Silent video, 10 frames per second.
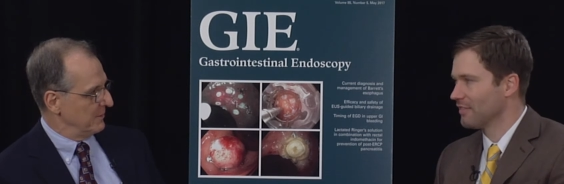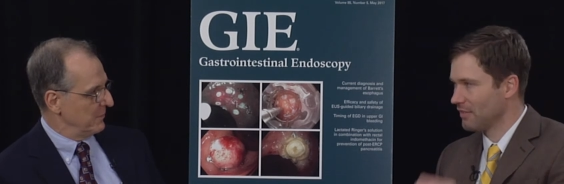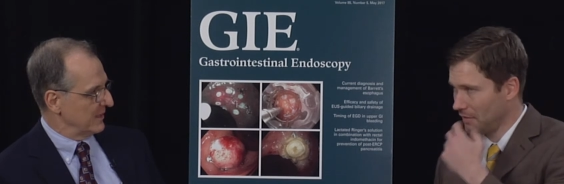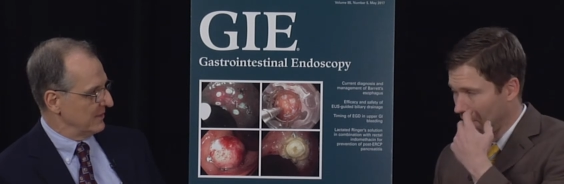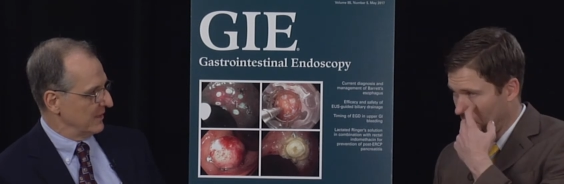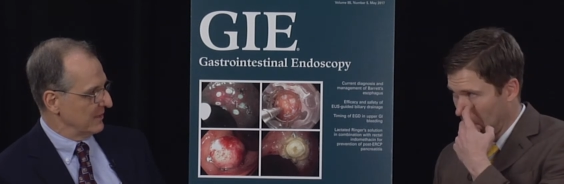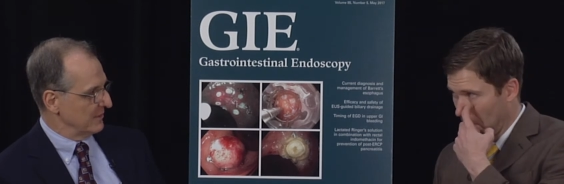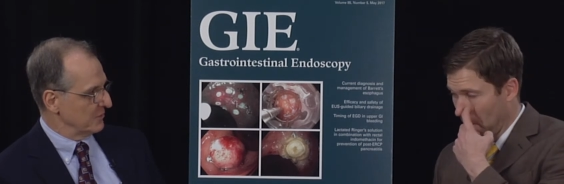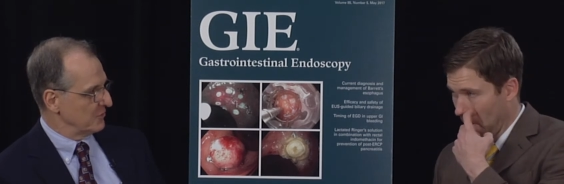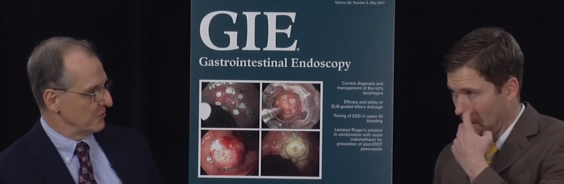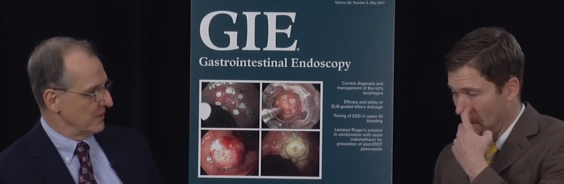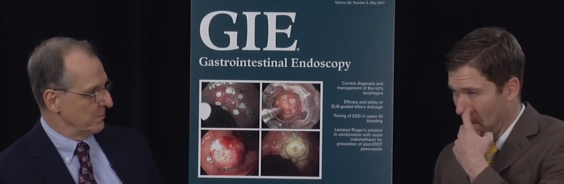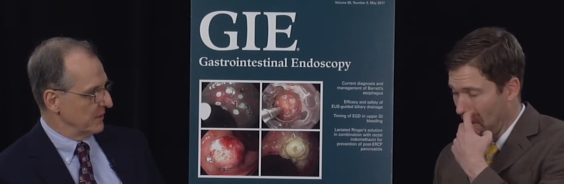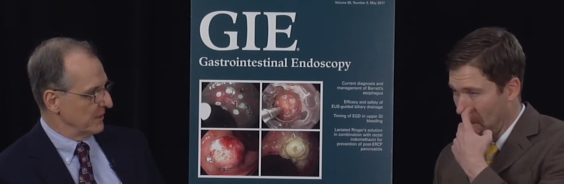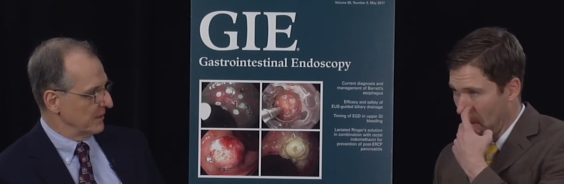Speaker 1: am I digging a little too
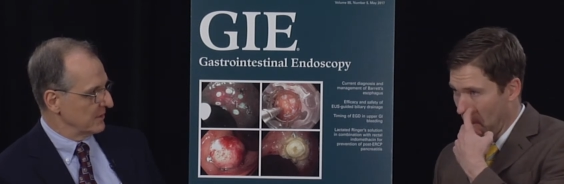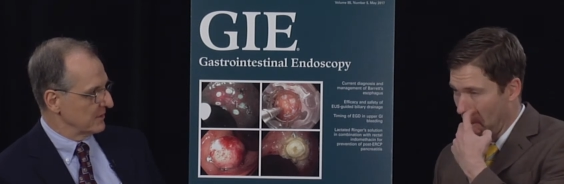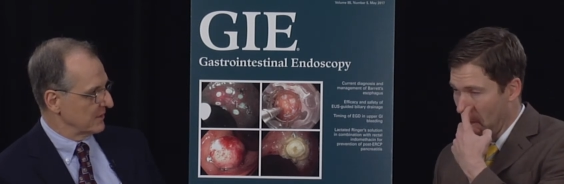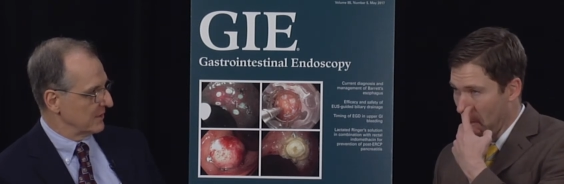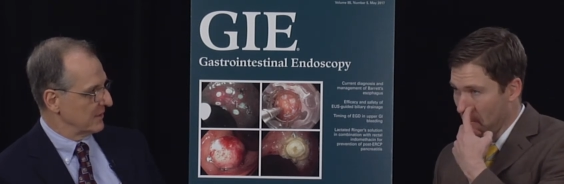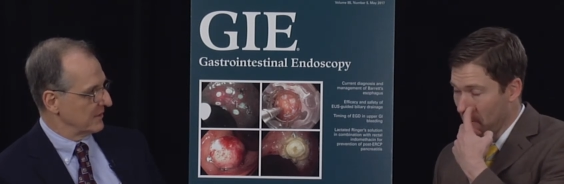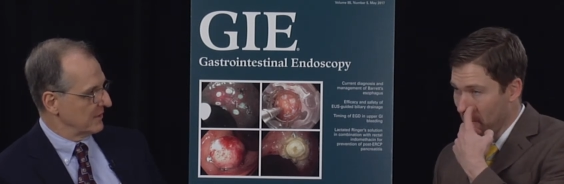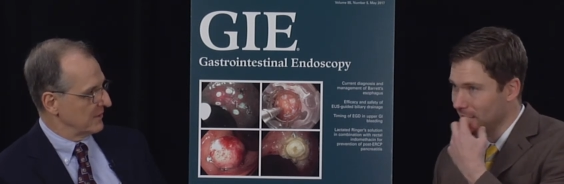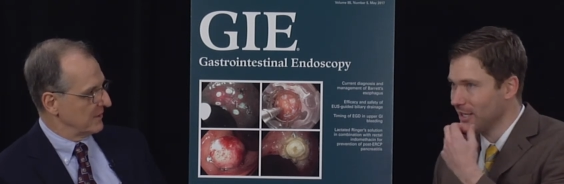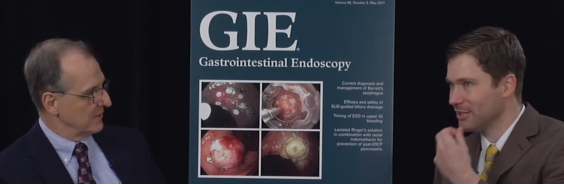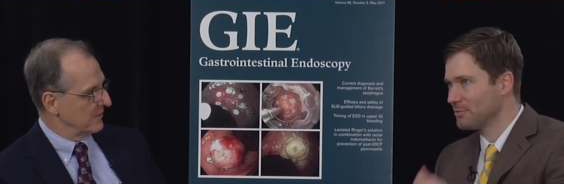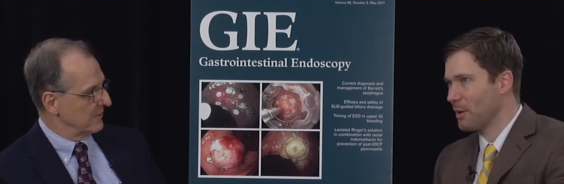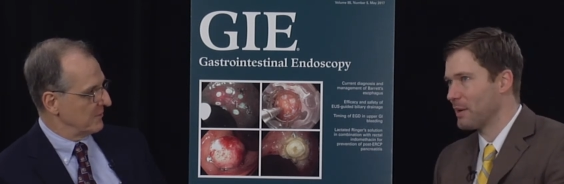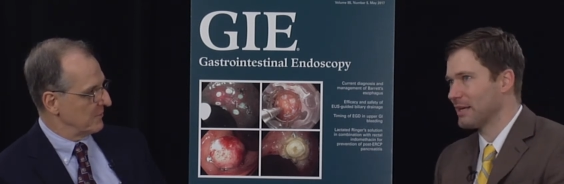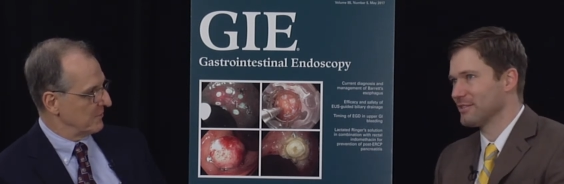deeply there? Uh,
Speaker 2: well, I'll, I'll, do
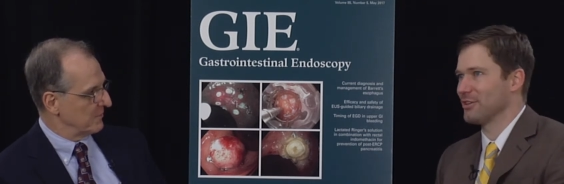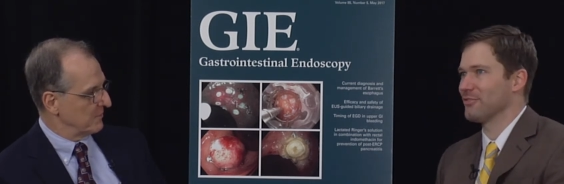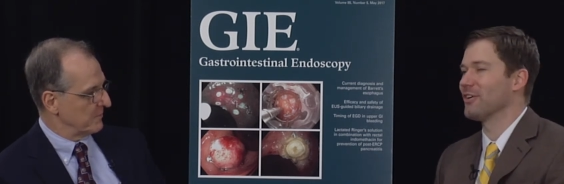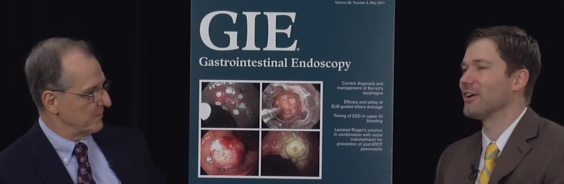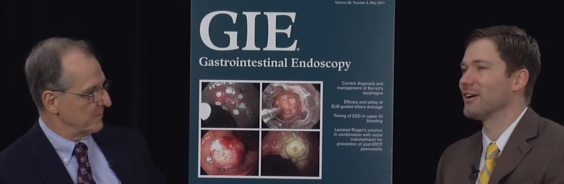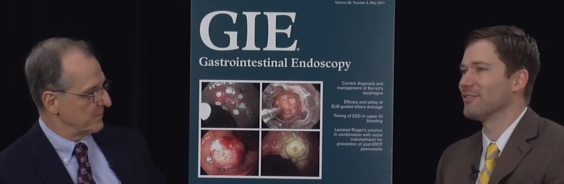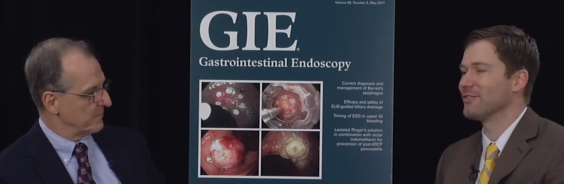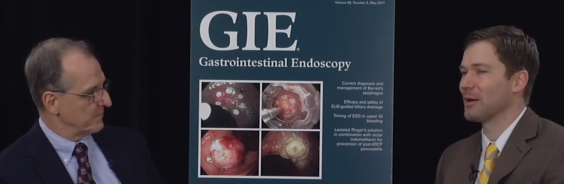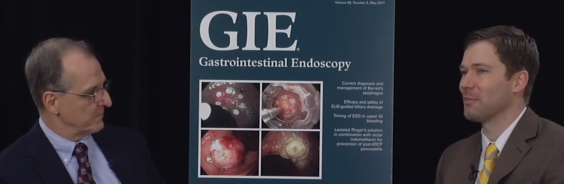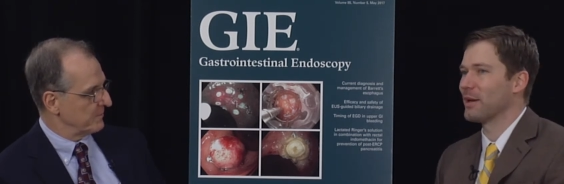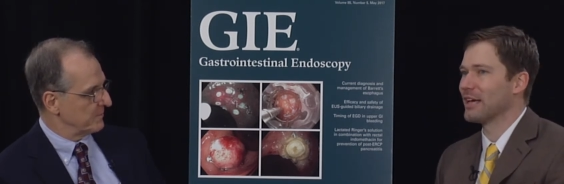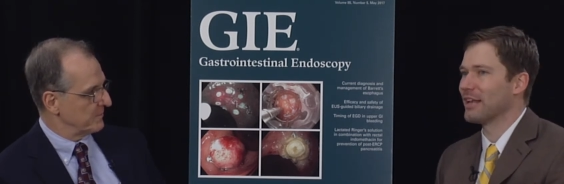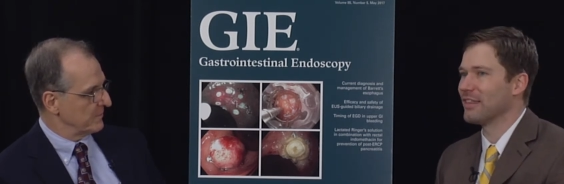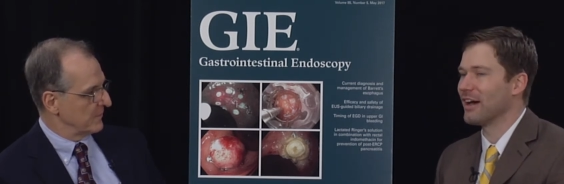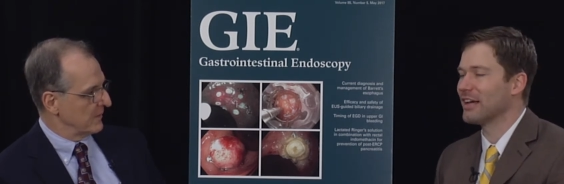my best off, off the top of my
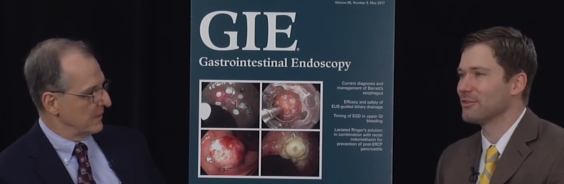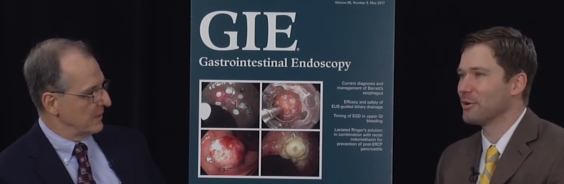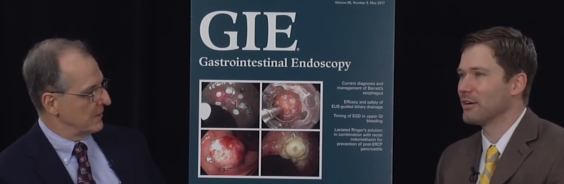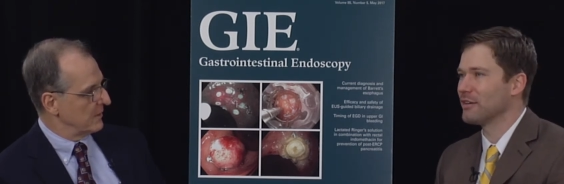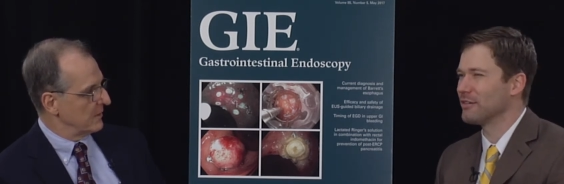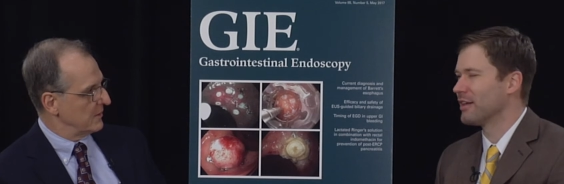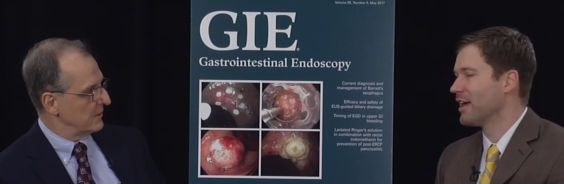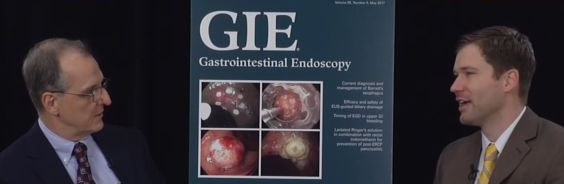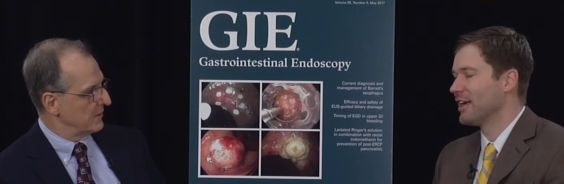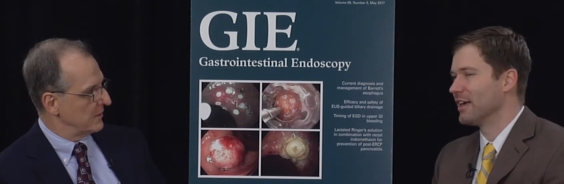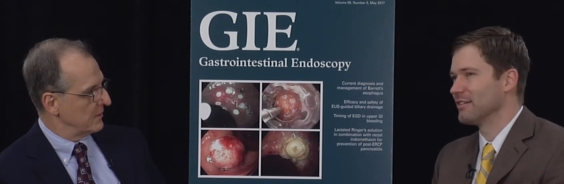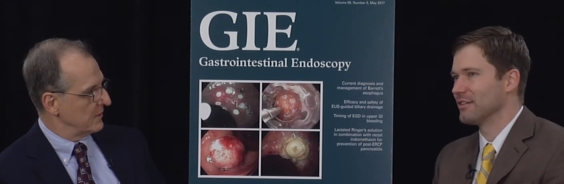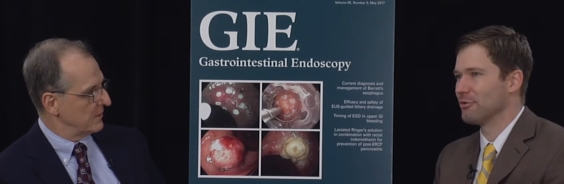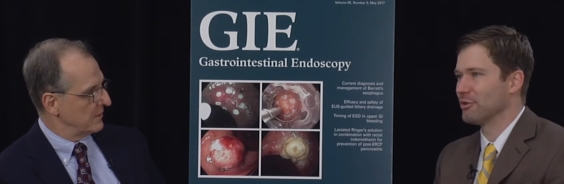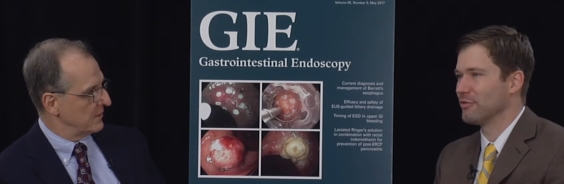head. I, I squared is, is
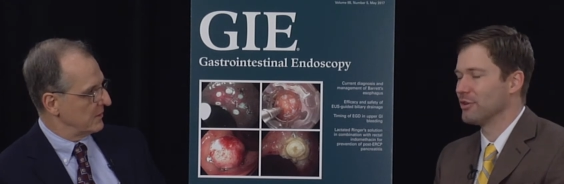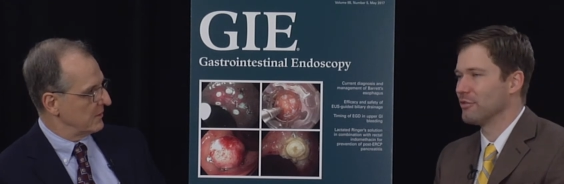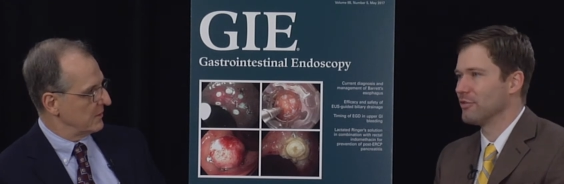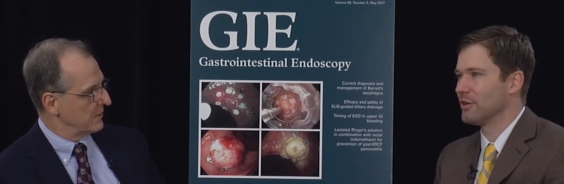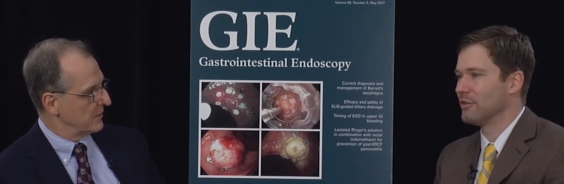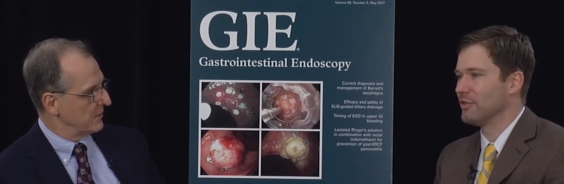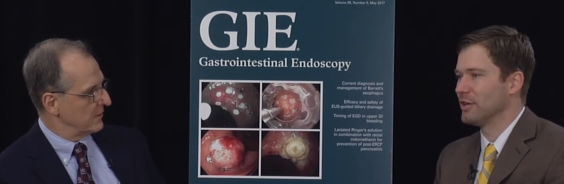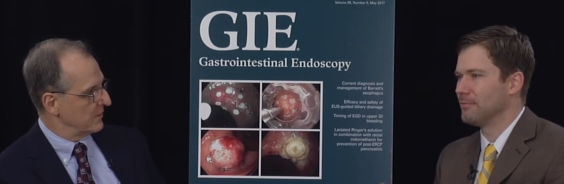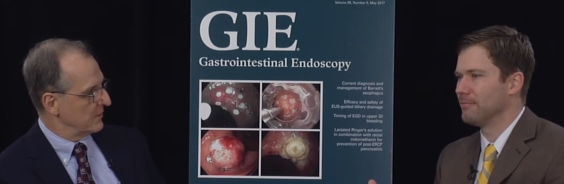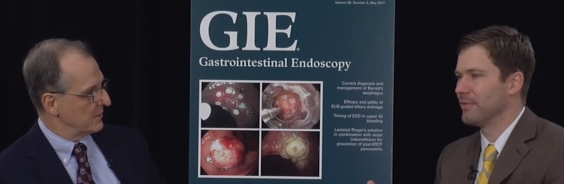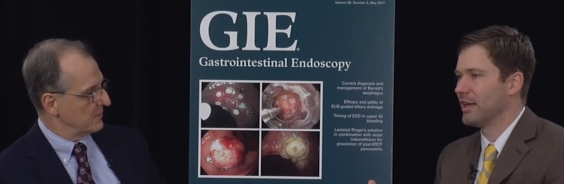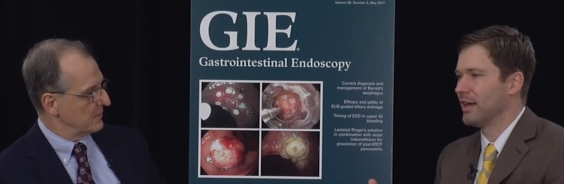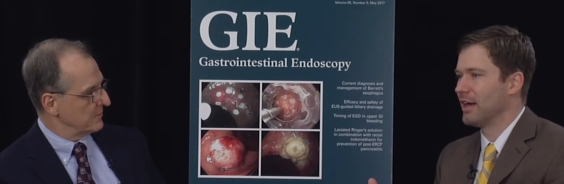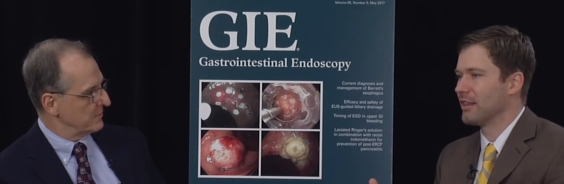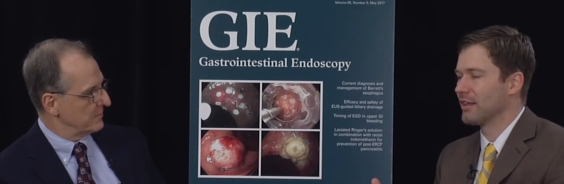a derivative of um, uh,